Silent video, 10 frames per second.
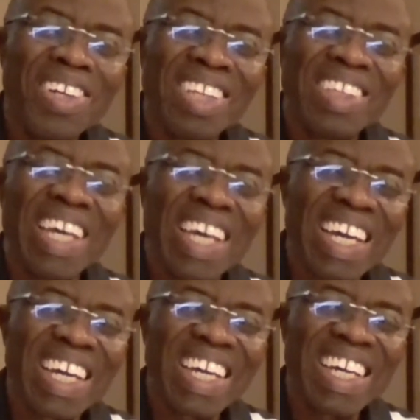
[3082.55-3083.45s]
the
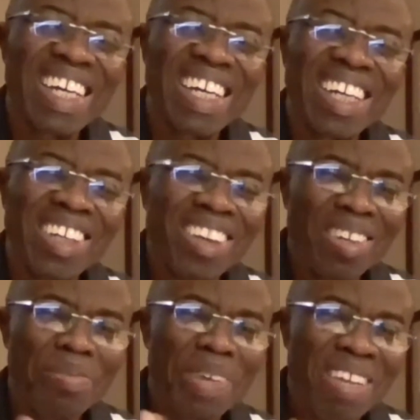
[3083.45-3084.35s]
tear,
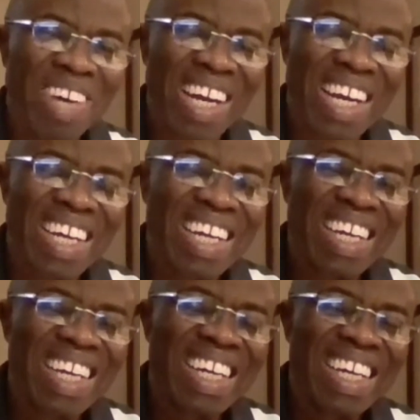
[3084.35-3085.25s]
not the believer.
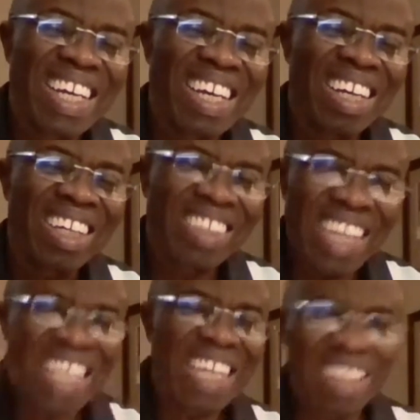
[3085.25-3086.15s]

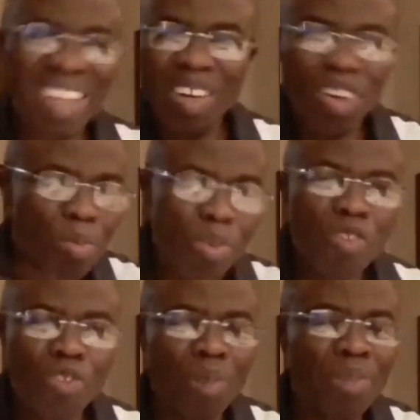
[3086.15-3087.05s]
Taken,
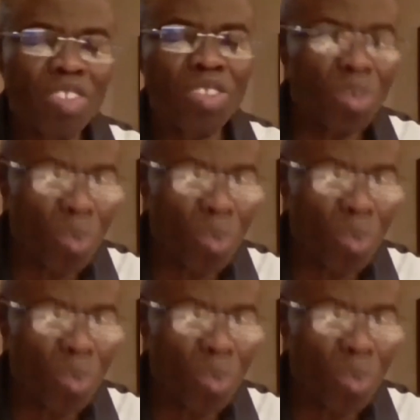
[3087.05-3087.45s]
removed from this